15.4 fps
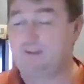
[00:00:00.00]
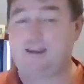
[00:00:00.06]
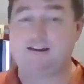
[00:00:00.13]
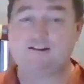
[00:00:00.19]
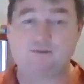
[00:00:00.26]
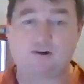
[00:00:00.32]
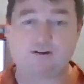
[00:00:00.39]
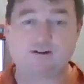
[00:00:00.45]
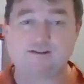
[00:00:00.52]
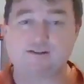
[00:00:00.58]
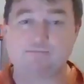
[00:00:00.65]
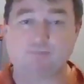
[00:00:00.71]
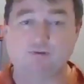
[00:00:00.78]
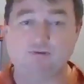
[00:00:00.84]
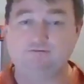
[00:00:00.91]
And it's very
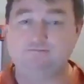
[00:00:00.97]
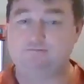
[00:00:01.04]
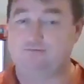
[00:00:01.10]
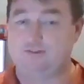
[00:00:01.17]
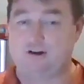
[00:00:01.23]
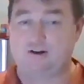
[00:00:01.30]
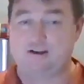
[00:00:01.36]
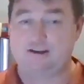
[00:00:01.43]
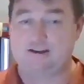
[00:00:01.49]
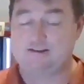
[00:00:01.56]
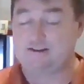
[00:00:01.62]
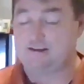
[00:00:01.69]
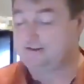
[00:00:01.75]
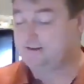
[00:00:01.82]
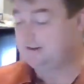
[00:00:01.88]
simple, very
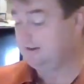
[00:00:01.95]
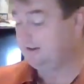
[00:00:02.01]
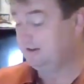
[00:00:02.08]
easy.